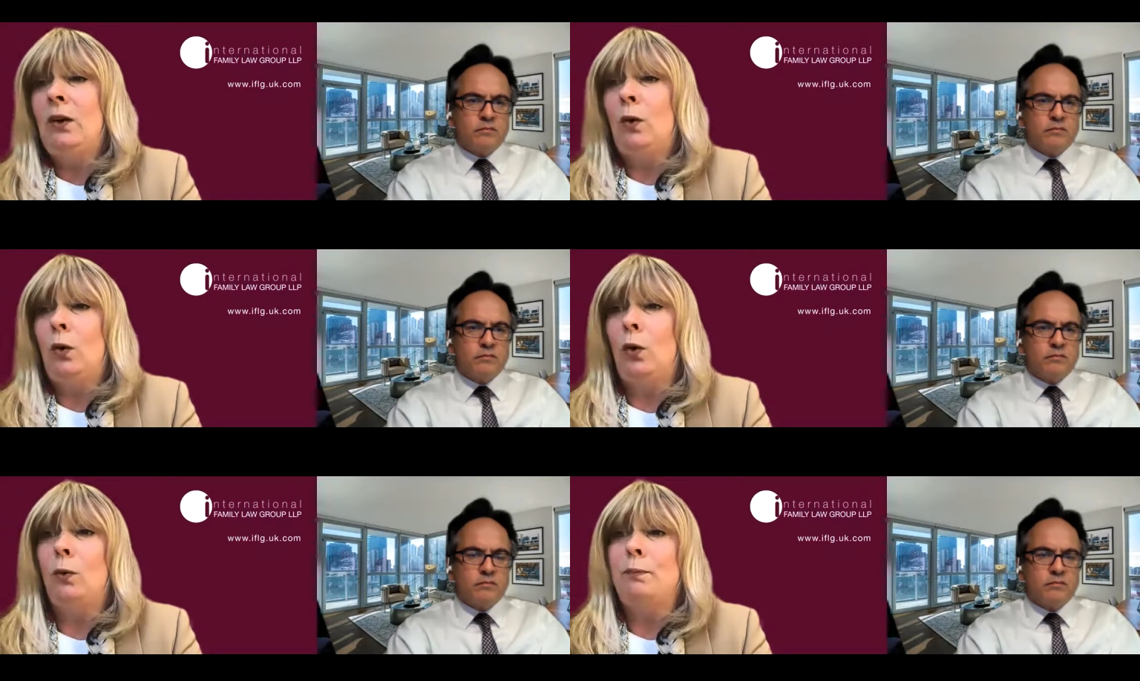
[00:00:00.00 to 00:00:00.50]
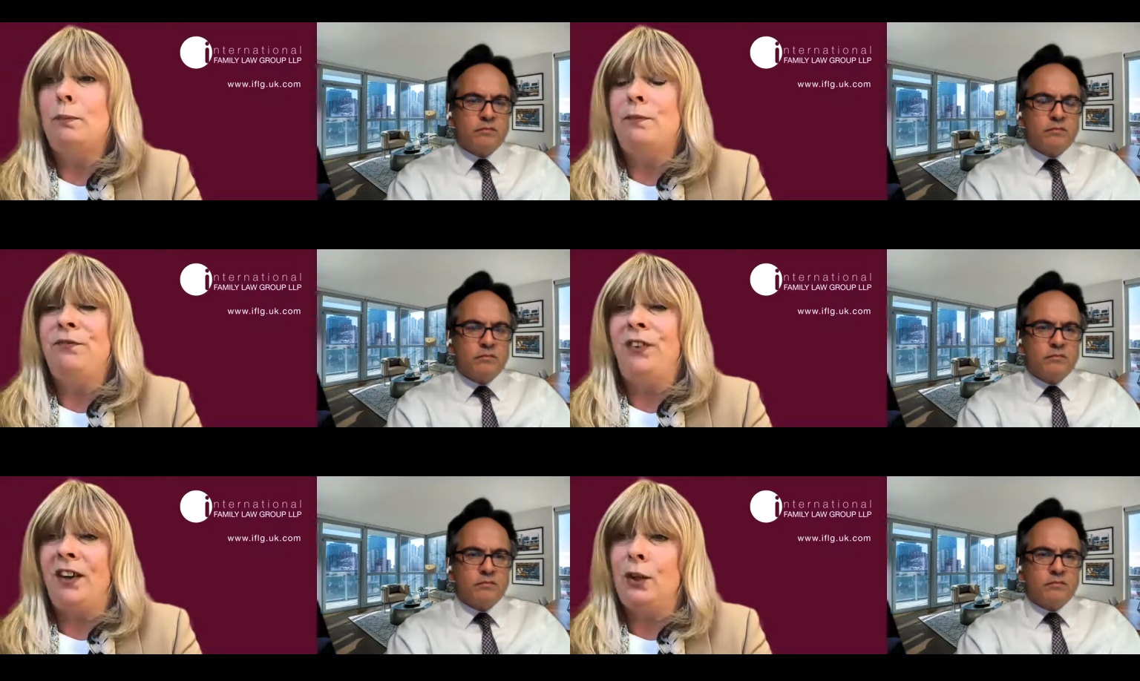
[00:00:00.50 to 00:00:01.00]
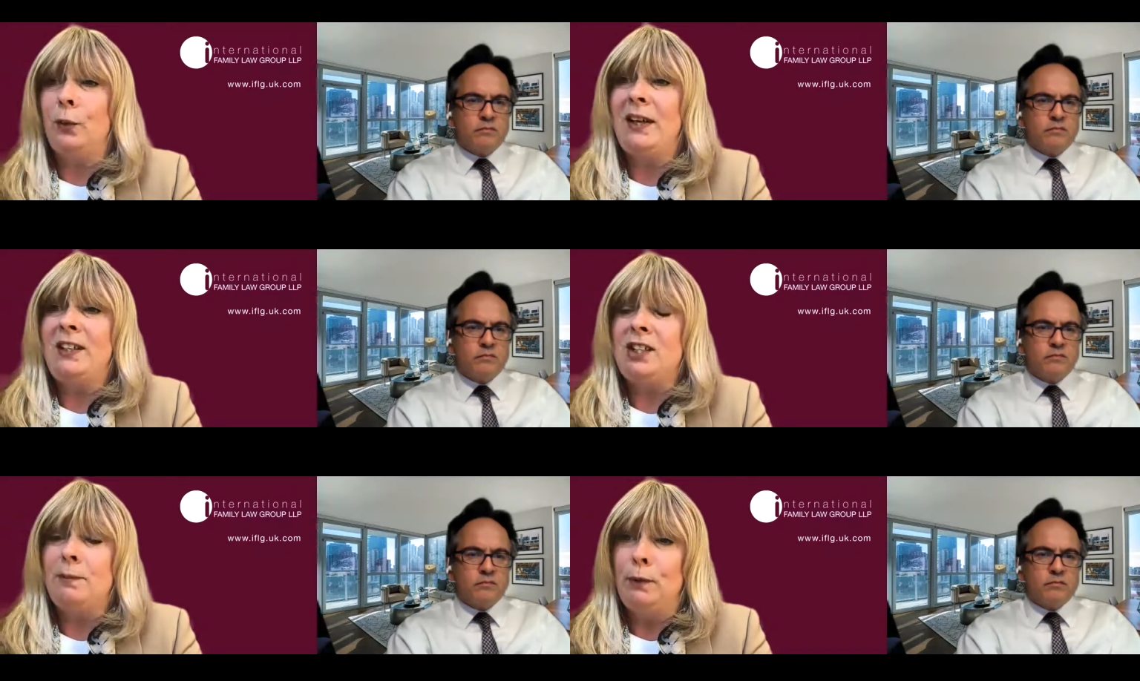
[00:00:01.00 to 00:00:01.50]
Speaker 1: or find a way
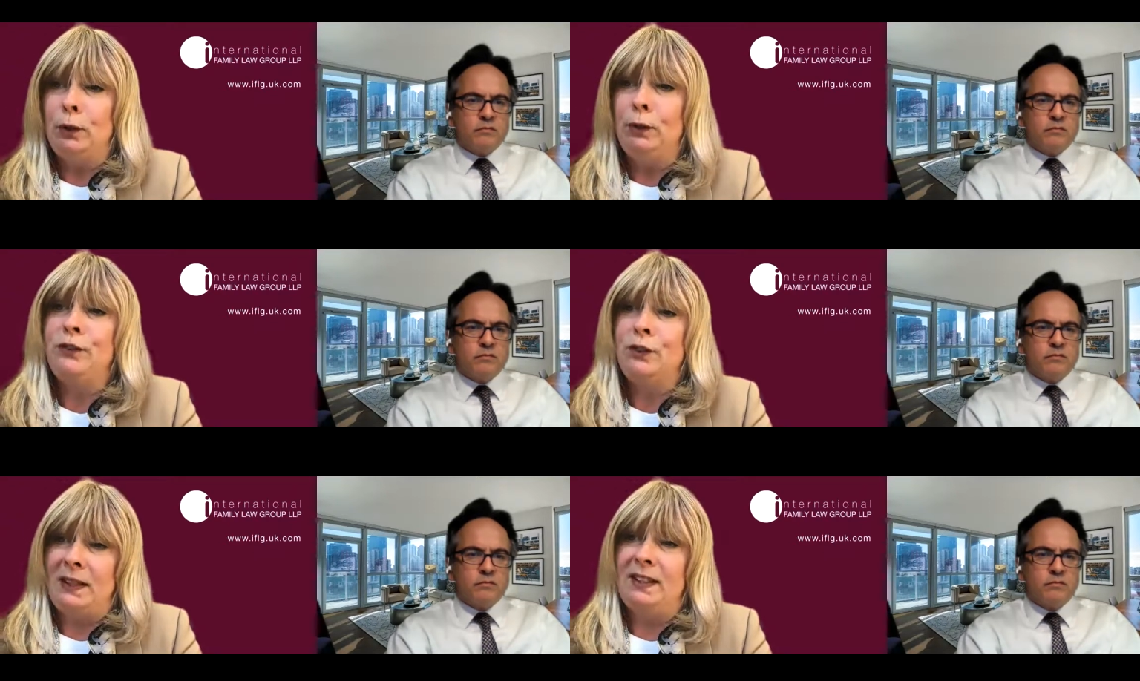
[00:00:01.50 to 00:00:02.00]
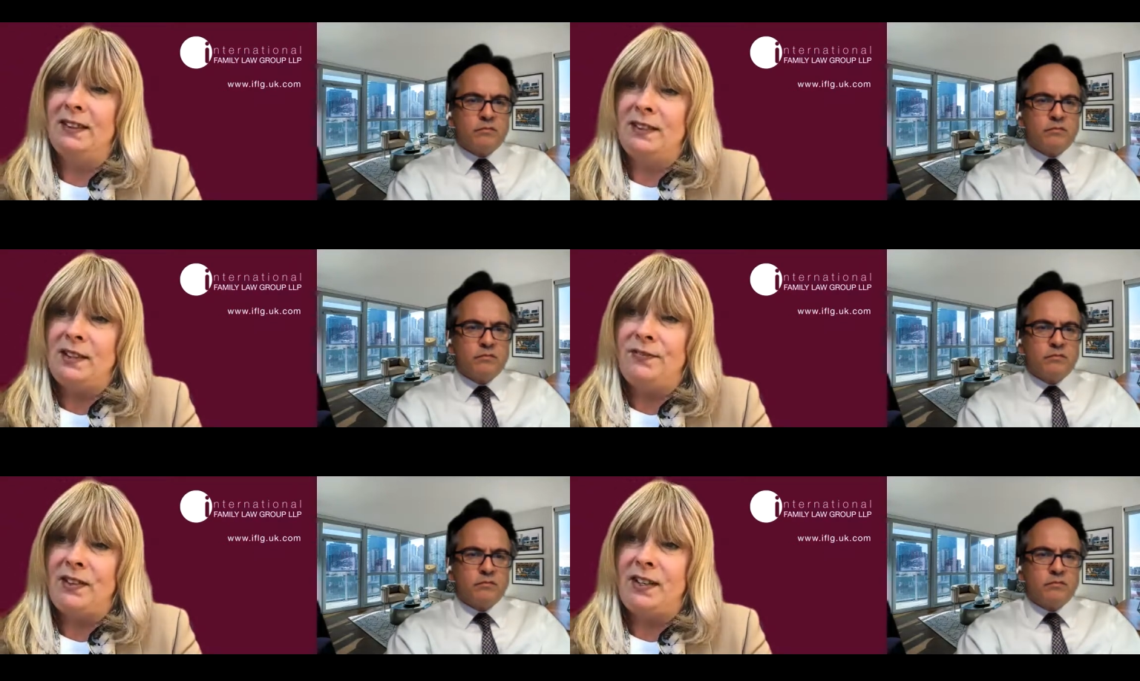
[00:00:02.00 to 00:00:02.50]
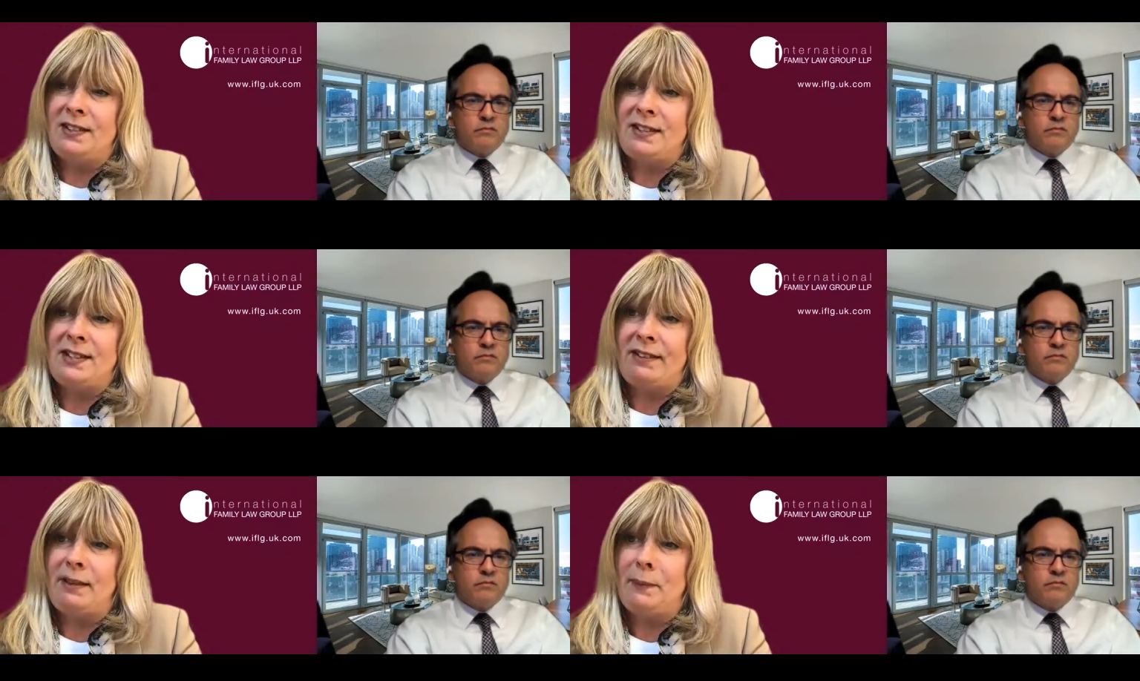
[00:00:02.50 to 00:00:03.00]
to move to England for the
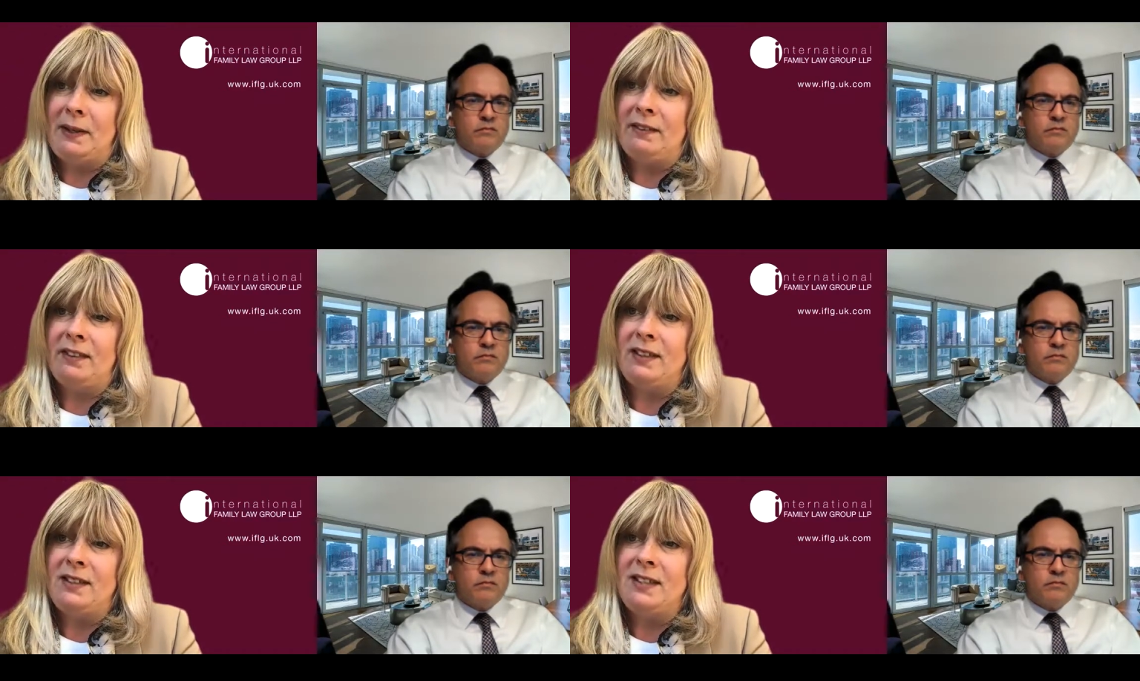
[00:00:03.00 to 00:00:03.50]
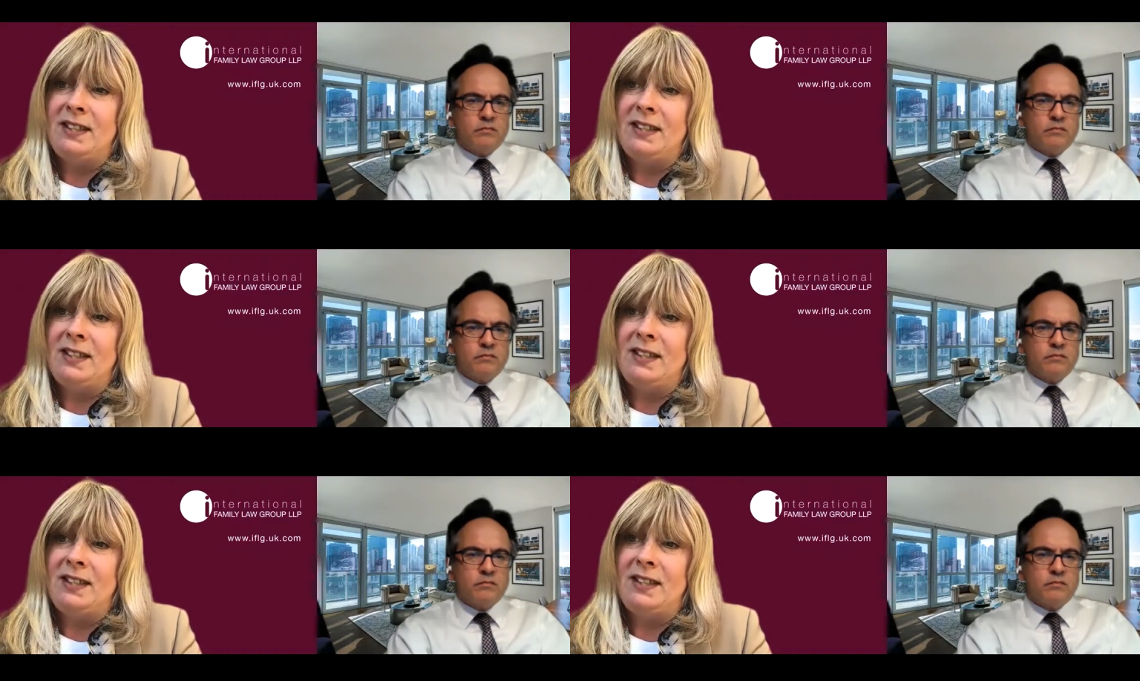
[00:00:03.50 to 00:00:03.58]
necessary period